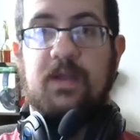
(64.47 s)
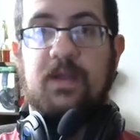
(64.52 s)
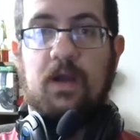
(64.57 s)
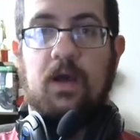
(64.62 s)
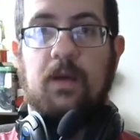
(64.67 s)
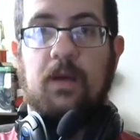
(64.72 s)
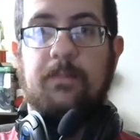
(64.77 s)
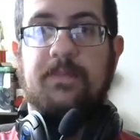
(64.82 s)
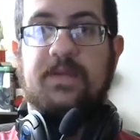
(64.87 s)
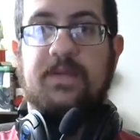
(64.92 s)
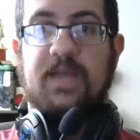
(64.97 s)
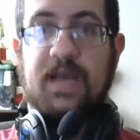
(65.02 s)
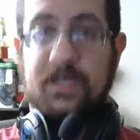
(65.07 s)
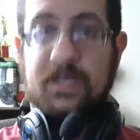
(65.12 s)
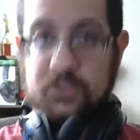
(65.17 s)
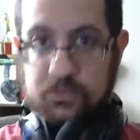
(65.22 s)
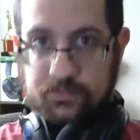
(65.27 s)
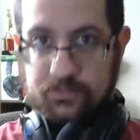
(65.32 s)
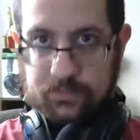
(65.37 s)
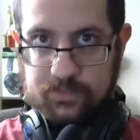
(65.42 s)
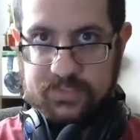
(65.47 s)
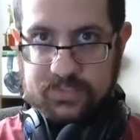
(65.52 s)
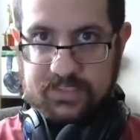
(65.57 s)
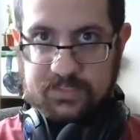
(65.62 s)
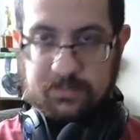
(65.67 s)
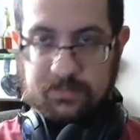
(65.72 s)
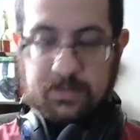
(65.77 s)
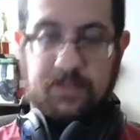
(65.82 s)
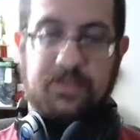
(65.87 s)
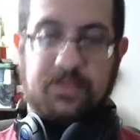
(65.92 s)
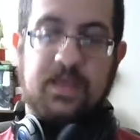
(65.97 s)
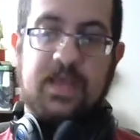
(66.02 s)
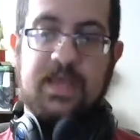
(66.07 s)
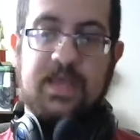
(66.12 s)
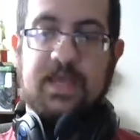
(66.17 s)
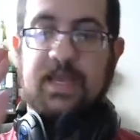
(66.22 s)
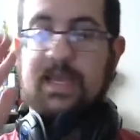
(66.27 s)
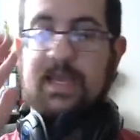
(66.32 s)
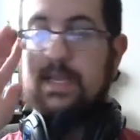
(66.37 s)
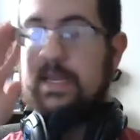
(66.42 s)
up Controversies Month.
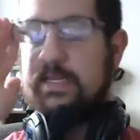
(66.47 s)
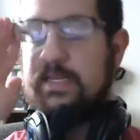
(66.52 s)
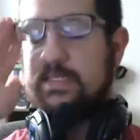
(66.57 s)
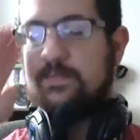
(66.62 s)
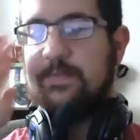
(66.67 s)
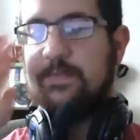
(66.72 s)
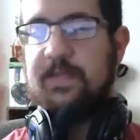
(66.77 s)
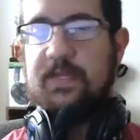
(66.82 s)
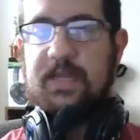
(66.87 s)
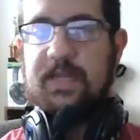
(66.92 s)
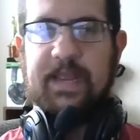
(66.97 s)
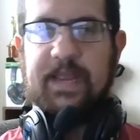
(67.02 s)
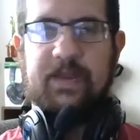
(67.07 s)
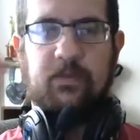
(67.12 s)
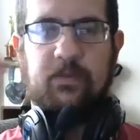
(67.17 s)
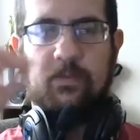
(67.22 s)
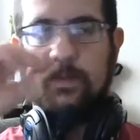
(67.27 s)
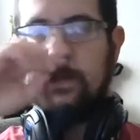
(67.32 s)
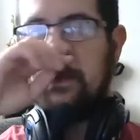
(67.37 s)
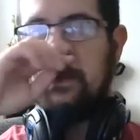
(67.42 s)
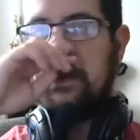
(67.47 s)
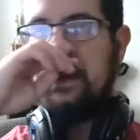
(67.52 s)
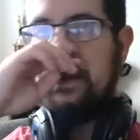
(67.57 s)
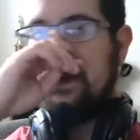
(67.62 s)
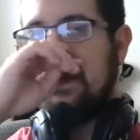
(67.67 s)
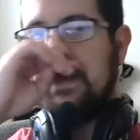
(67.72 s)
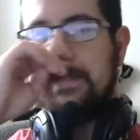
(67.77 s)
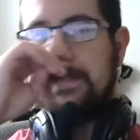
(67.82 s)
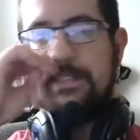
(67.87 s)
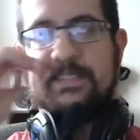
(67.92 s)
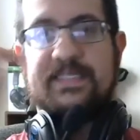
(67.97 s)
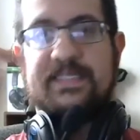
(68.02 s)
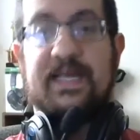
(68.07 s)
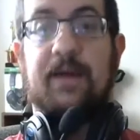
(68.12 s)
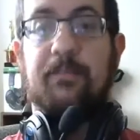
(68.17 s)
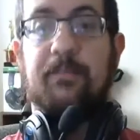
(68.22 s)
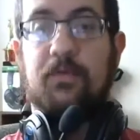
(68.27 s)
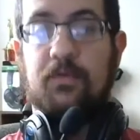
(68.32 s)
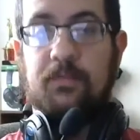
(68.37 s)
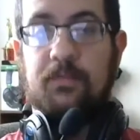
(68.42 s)
It has been a really
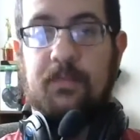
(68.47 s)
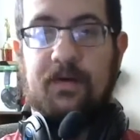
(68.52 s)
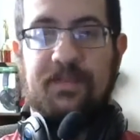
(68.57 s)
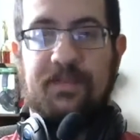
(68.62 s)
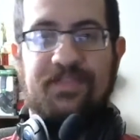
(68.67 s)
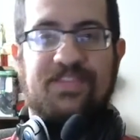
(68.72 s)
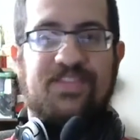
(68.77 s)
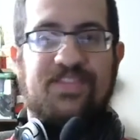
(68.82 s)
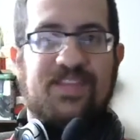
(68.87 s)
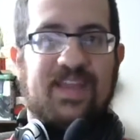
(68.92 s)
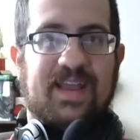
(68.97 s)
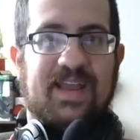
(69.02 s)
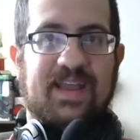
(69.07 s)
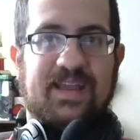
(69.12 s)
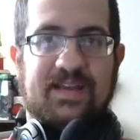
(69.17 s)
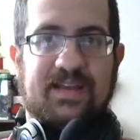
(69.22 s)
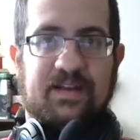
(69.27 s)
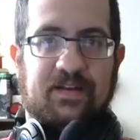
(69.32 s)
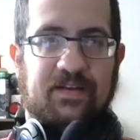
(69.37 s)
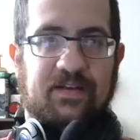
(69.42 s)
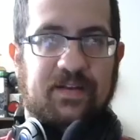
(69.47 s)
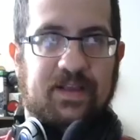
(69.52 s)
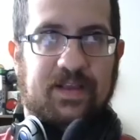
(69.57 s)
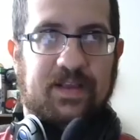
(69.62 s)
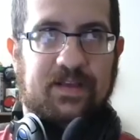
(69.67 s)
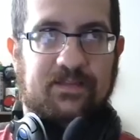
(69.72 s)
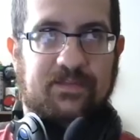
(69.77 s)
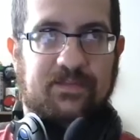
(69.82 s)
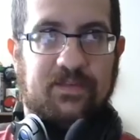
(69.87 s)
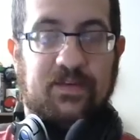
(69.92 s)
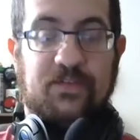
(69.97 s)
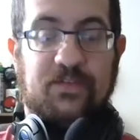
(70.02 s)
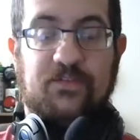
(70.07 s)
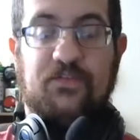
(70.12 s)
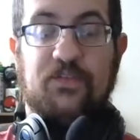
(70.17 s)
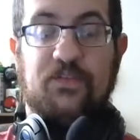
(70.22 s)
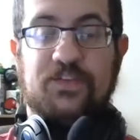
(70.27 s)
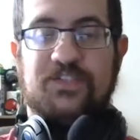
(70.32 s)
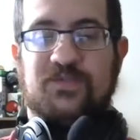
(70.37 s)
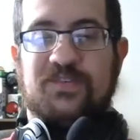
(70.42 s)
somber month and a very
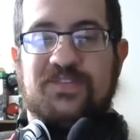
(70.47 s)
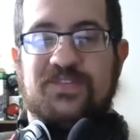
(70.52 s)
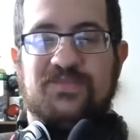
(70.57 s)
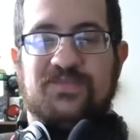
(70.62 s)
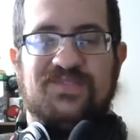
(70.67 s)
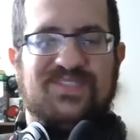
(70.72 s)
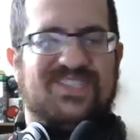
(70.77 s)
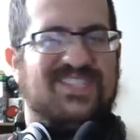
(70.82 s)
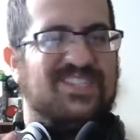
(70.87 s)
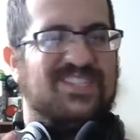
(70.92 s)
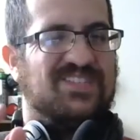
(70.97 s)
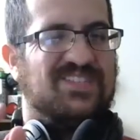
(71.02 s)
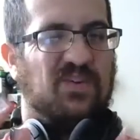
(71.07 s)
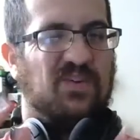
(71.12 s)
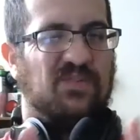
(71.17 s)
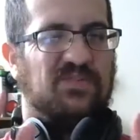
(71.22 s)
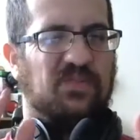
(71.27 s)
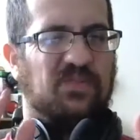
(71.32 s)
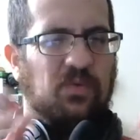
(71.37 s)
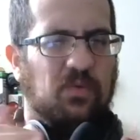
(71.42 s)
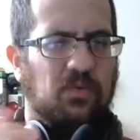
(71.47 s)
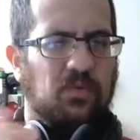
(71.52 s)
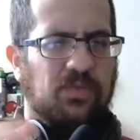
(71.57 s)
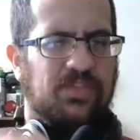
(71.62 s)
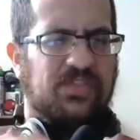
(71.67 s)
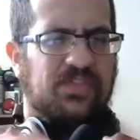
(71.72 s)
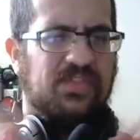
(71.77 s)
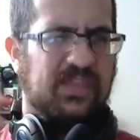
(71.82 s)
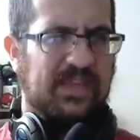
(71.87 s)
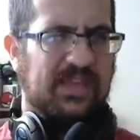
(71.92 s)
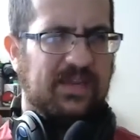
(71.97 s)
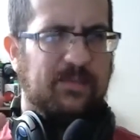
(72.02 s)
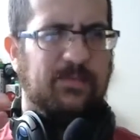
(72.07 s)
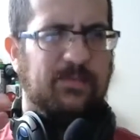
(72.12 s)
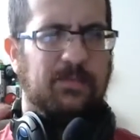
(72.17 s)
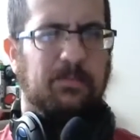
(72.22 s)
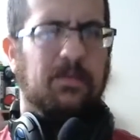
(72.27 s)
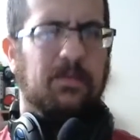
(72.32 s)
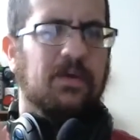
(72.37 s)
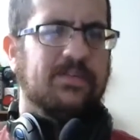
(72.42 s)
unfortunate one to really start the whole themed
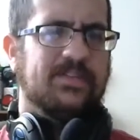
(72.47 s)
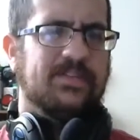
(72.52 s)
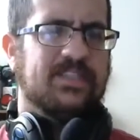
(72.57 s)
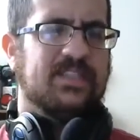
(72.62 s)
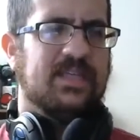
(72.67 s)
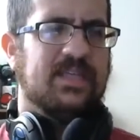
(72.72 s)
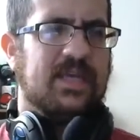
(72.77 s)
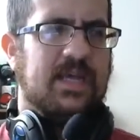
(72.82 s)
months.